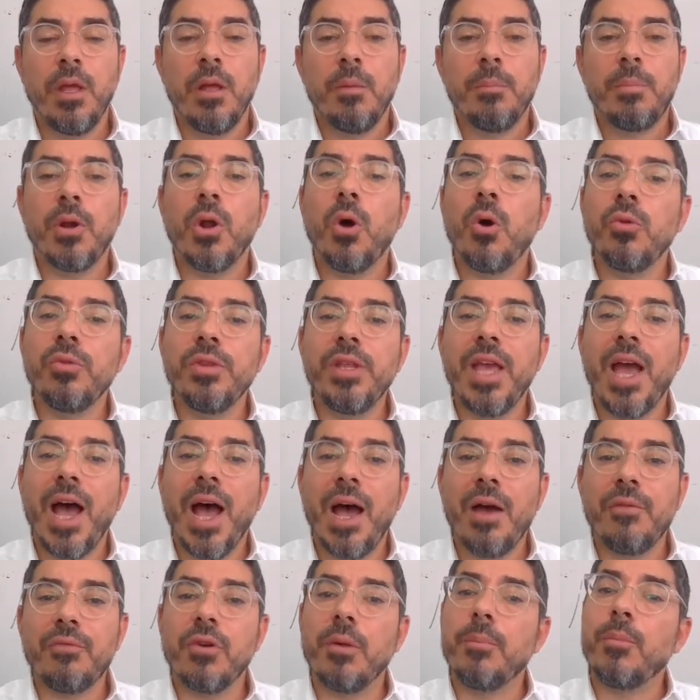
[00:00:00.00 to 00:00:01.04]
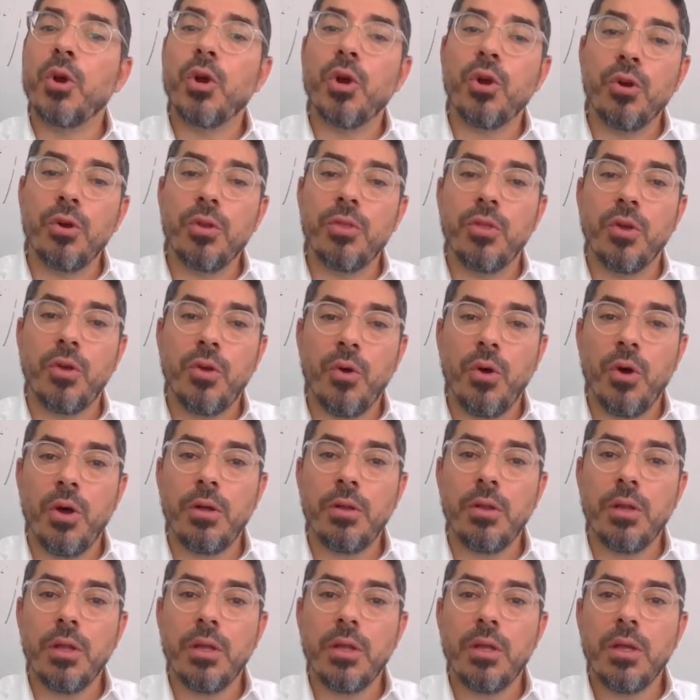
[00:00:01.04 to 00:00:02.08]
But only Avram heard the
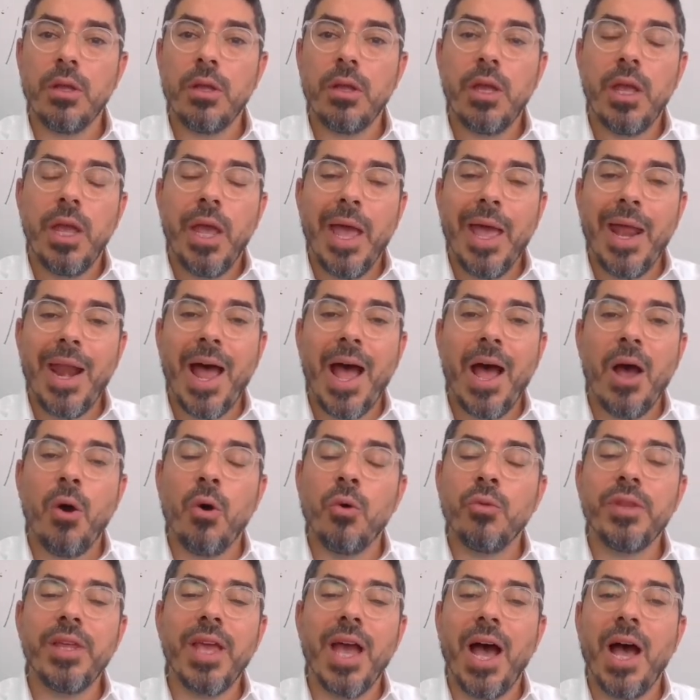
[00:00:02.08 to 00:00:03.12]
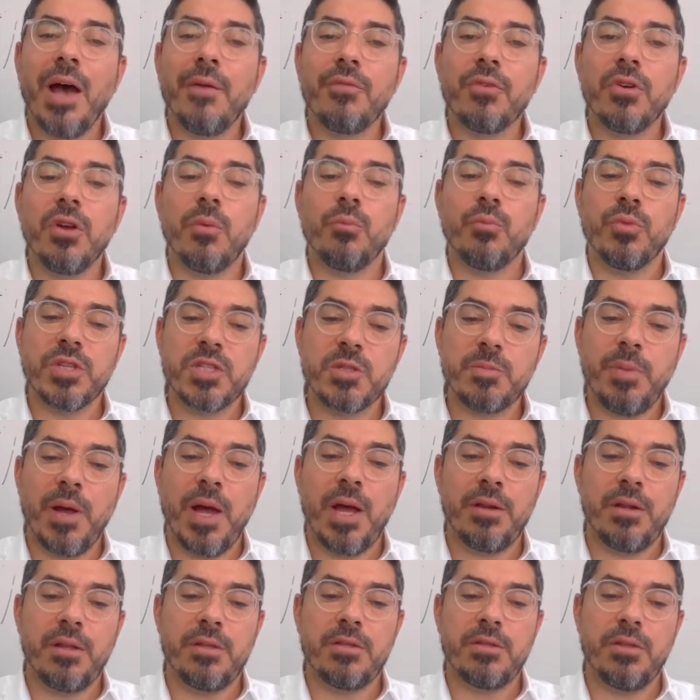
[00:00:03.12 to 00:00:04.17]
call, and only Avraham
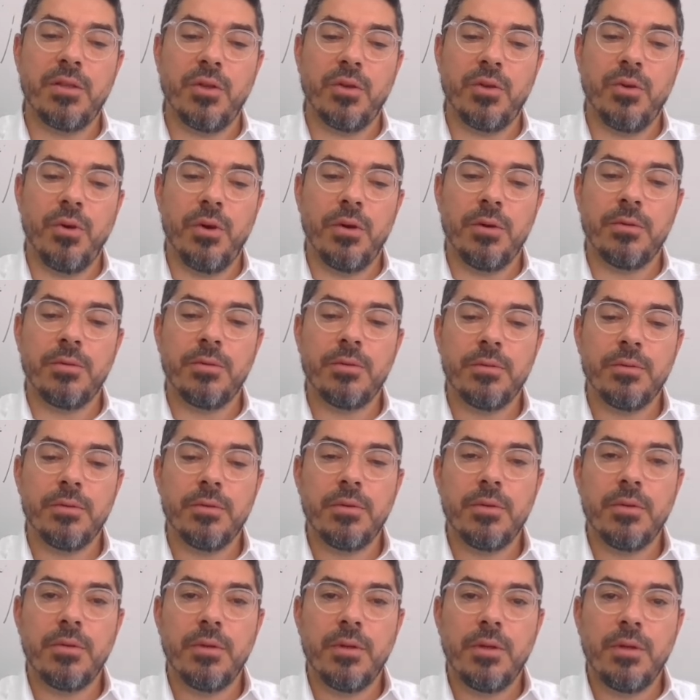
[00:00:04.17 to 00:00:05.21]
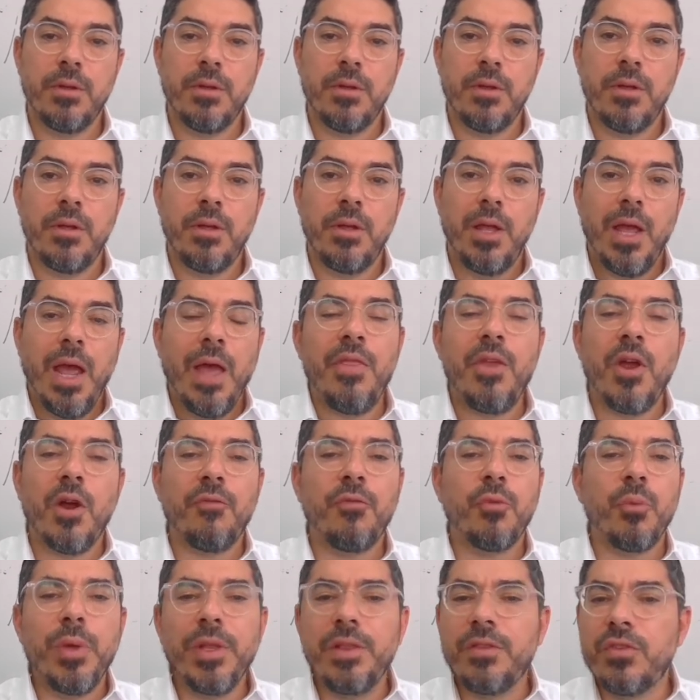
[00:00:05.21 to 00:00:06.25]
responded to the call. And
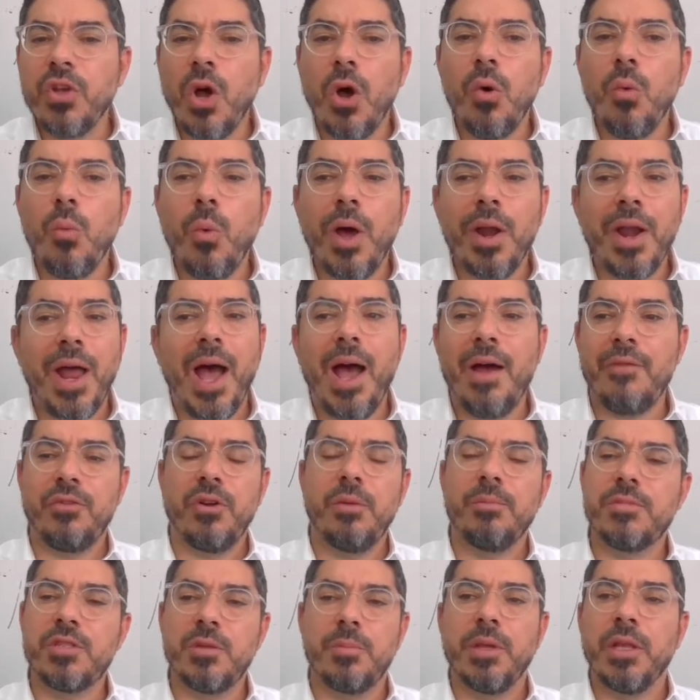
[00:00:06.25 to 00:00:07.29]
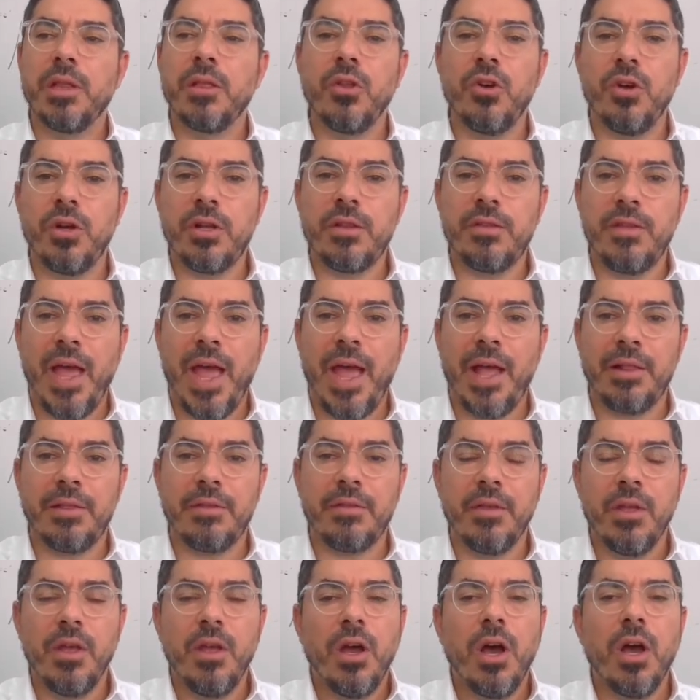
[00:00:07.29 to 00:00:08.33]
therefore, we don't want Avram to be looked at
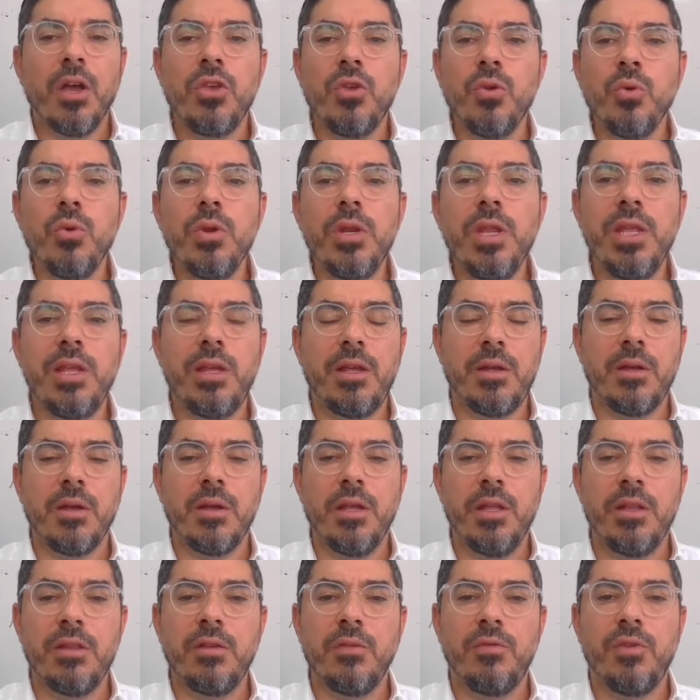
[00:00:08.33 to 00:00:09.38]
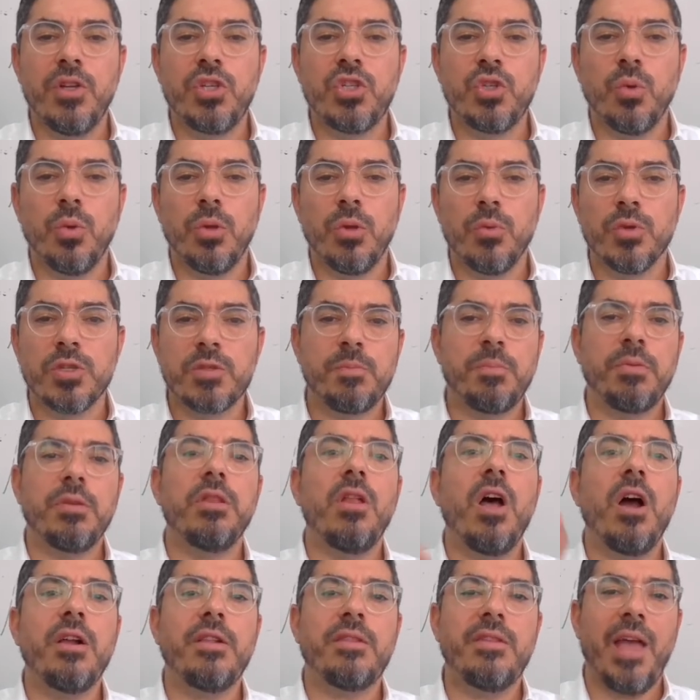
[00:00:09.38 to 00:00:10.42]
a unique individual who was
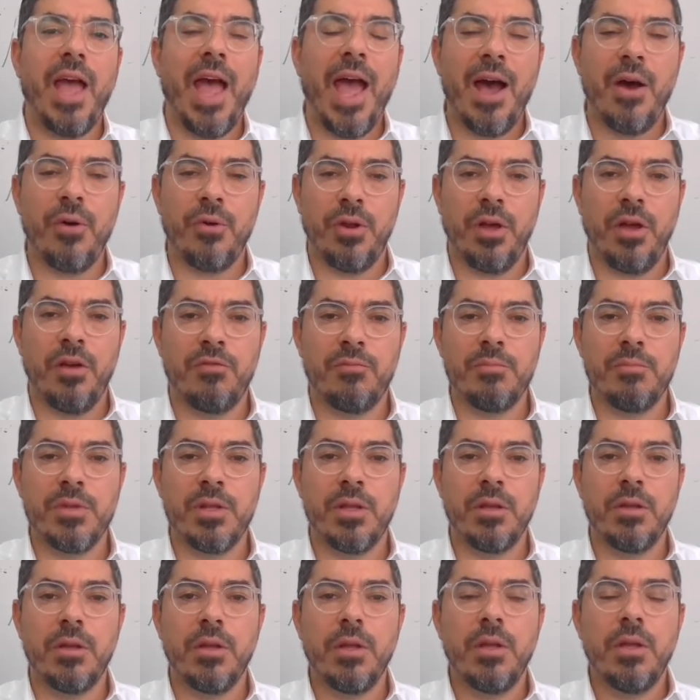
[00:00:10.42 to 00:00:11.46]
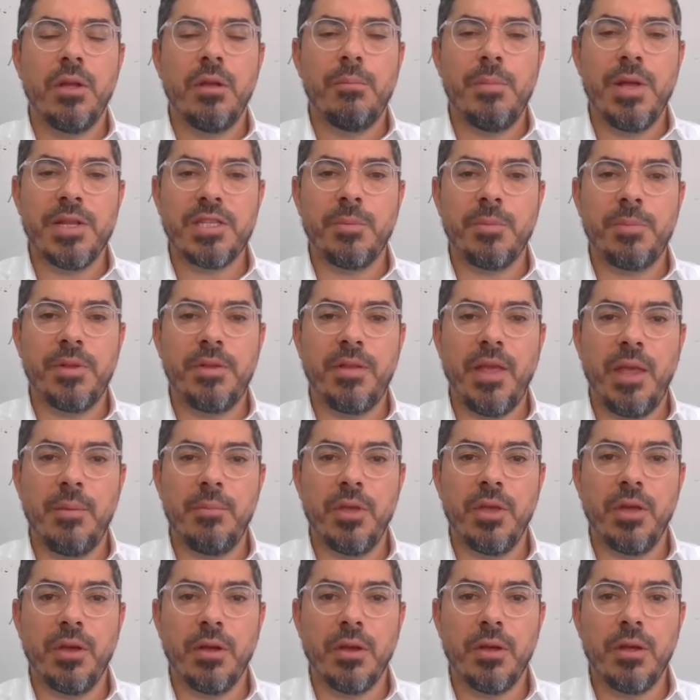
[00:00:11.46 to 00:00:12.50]
plucked out of
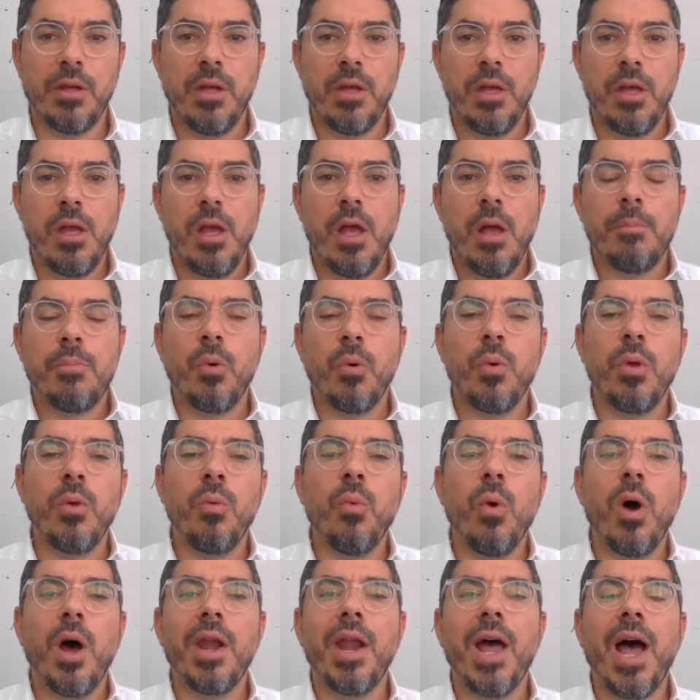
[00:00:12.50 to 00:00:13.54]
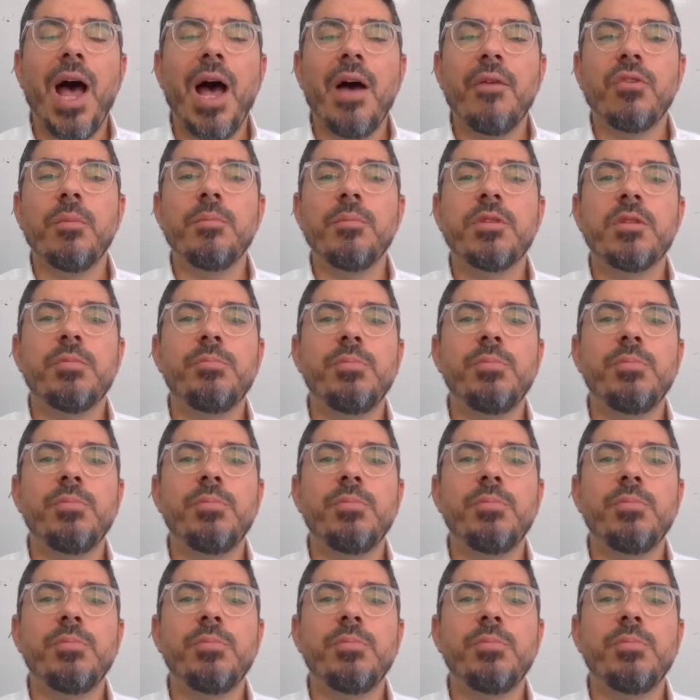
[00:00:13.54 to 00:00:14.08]
Mesopotamia. But we want Avram to